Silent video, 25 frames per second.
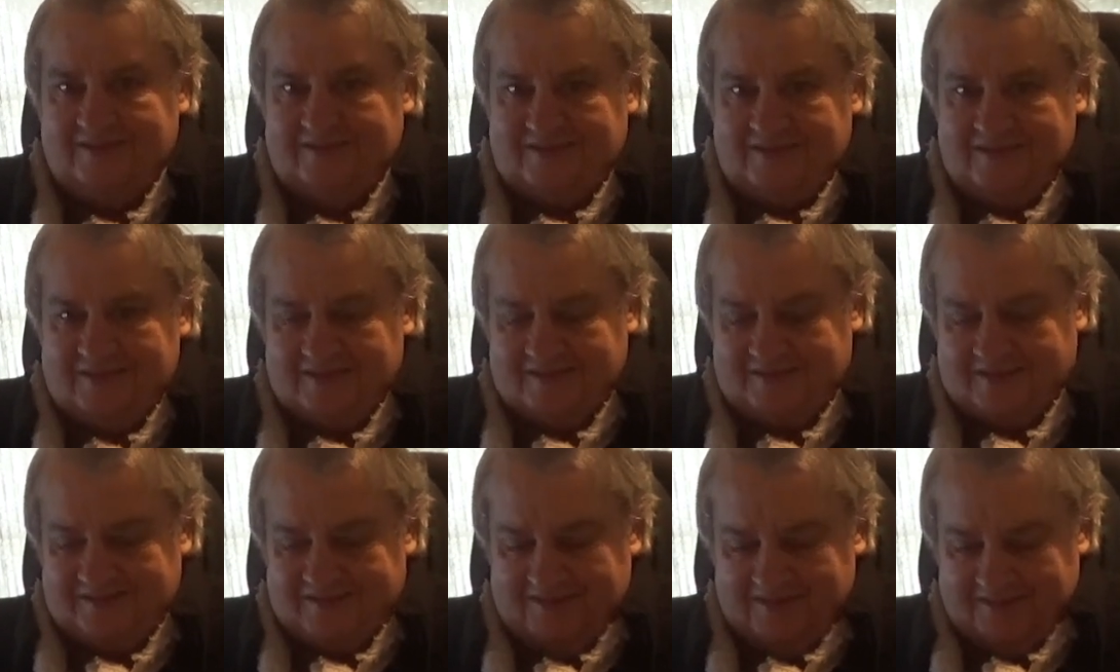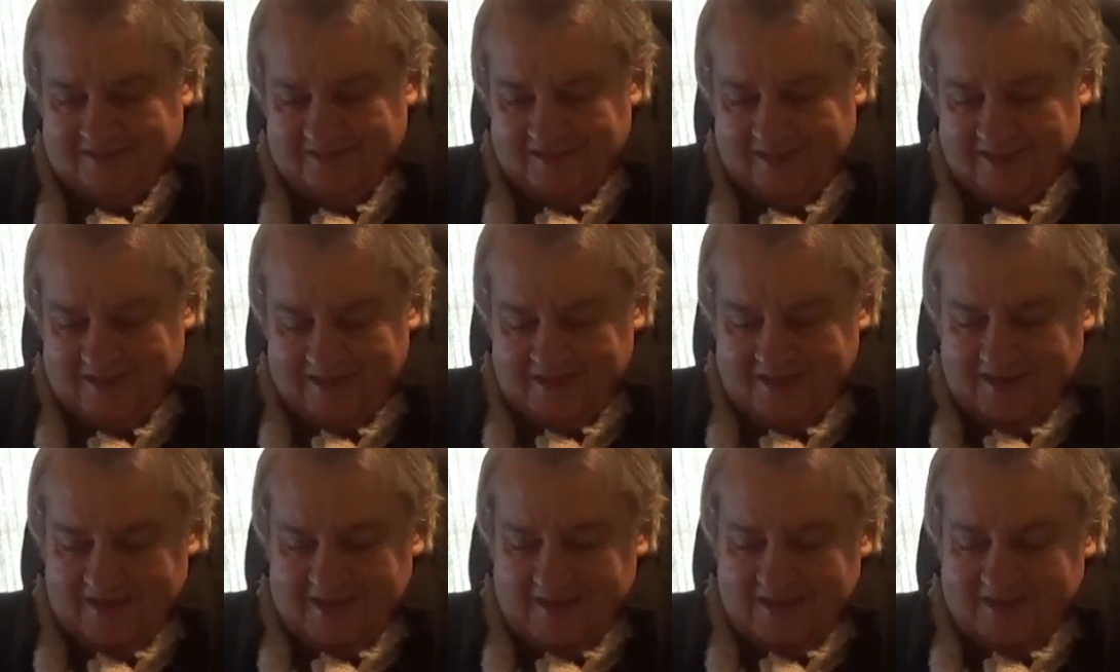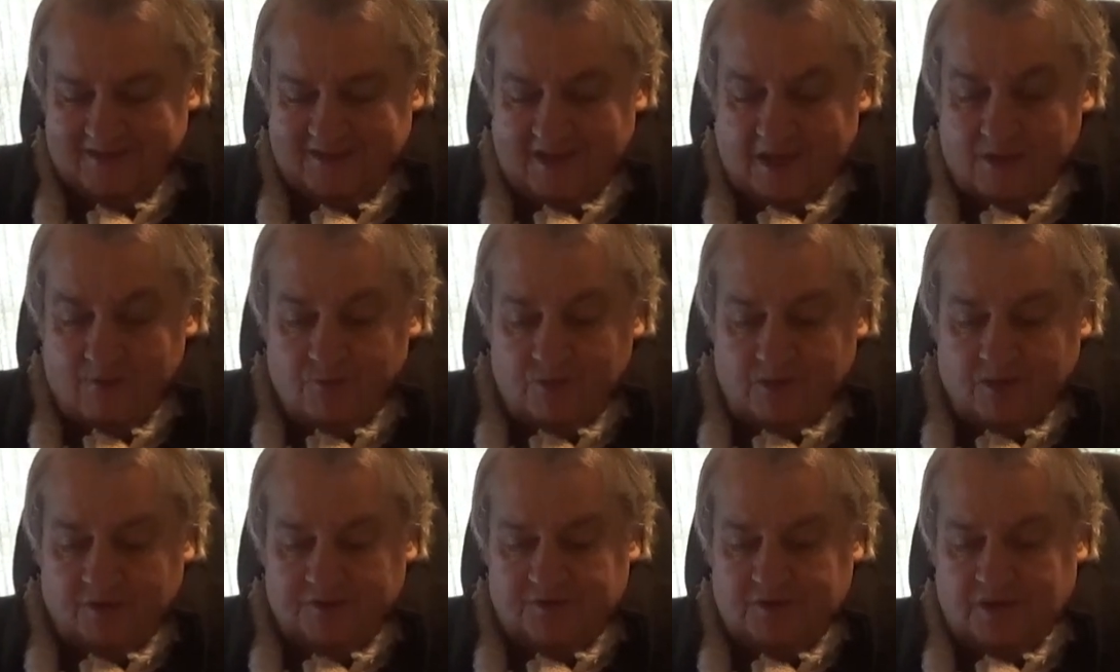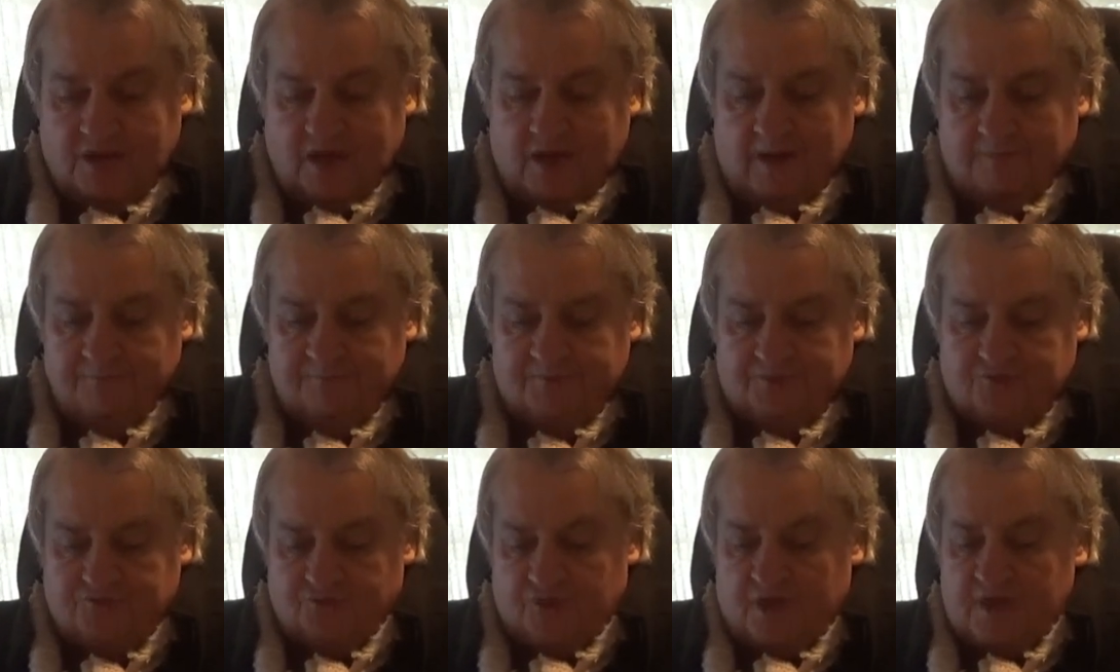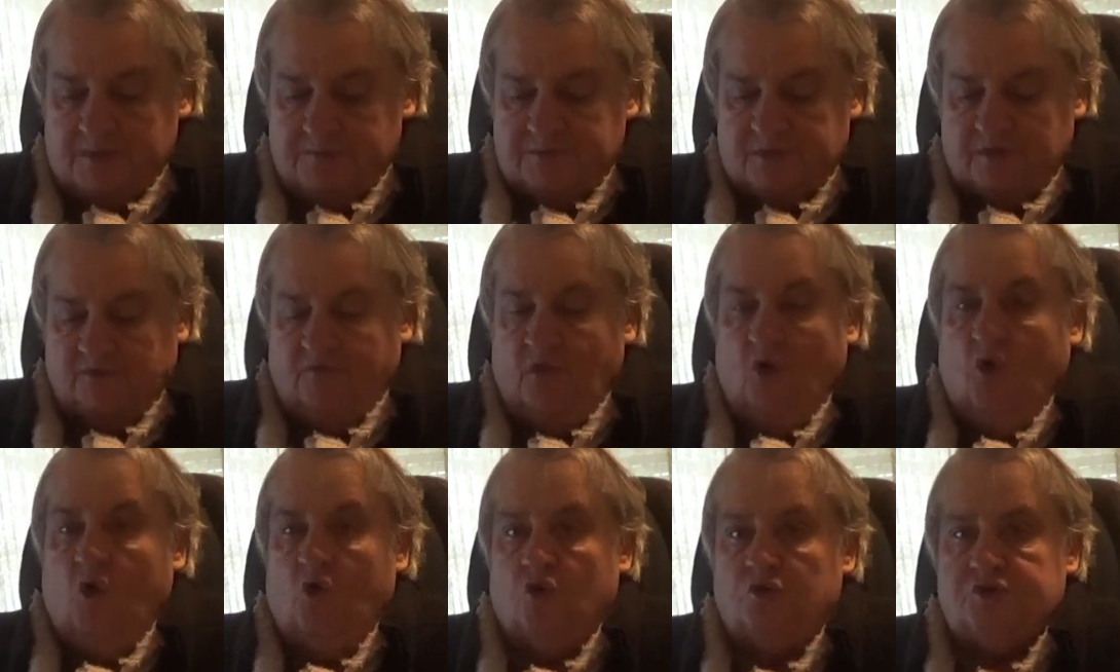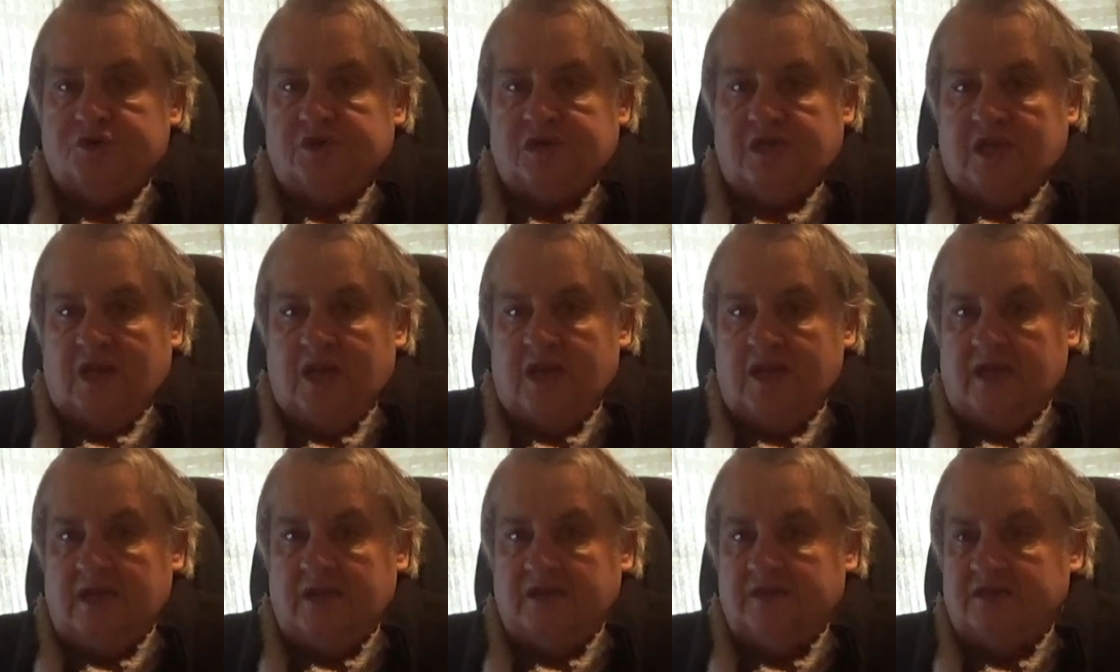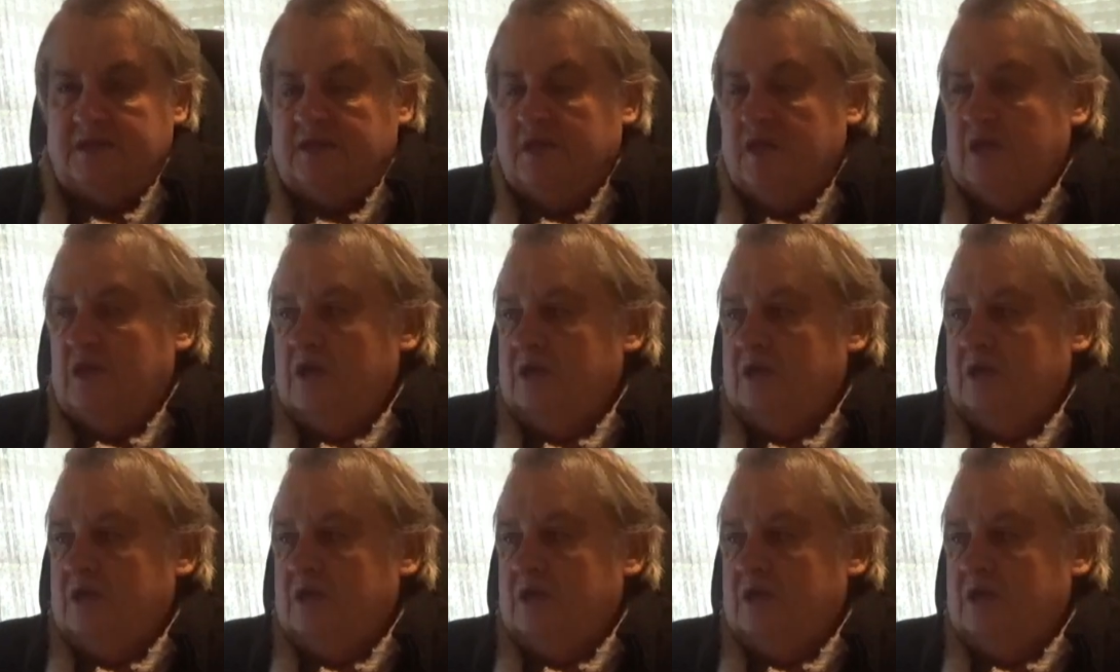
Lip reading: Yes. Then we got Dreams of Horseland.